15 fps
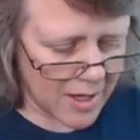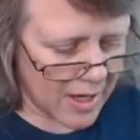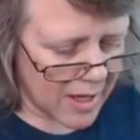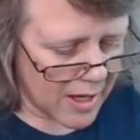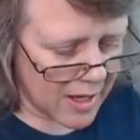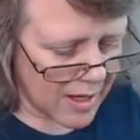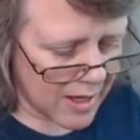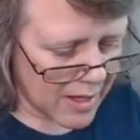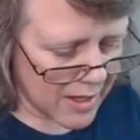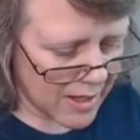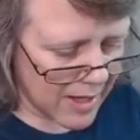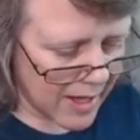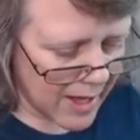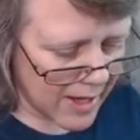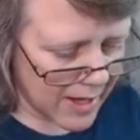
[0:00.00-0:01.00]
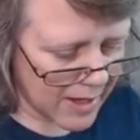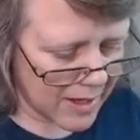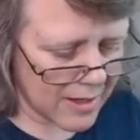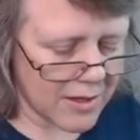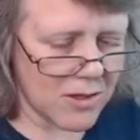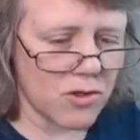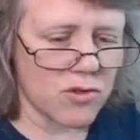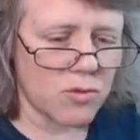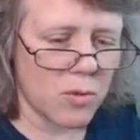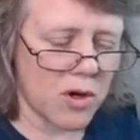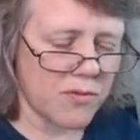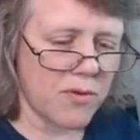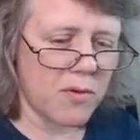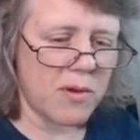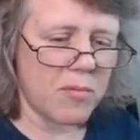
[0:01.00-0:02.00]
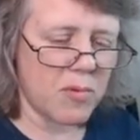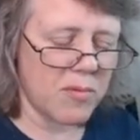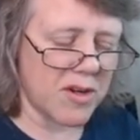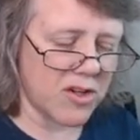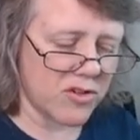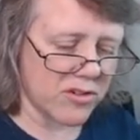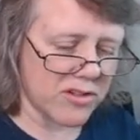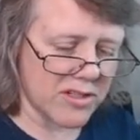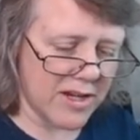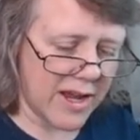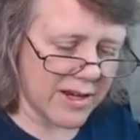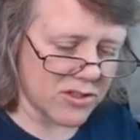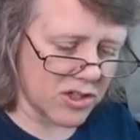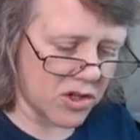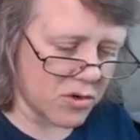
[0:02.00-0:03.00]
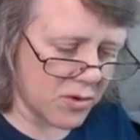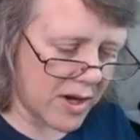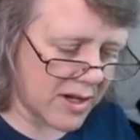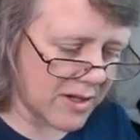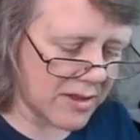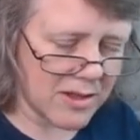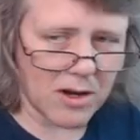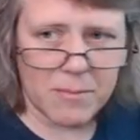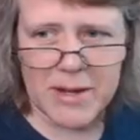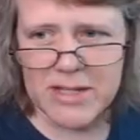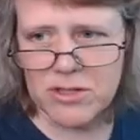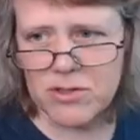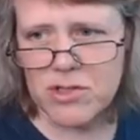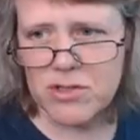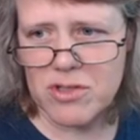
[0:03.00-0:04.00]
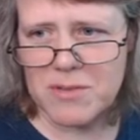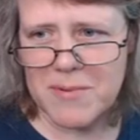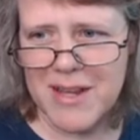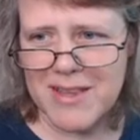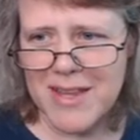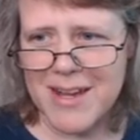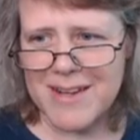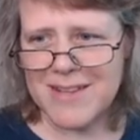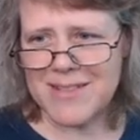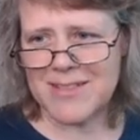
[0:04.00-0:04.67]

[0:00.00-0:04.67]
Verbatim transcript: uh, I used to work for Reaper Miniatures, and I actually created their Master Series paint line.